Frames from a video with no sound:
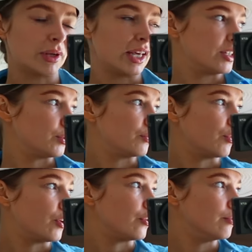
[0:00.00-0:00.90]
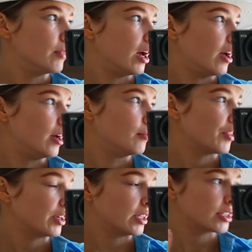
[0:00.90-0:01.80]
pleased with the room. I
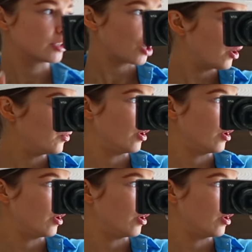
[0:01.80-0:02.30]
think it's so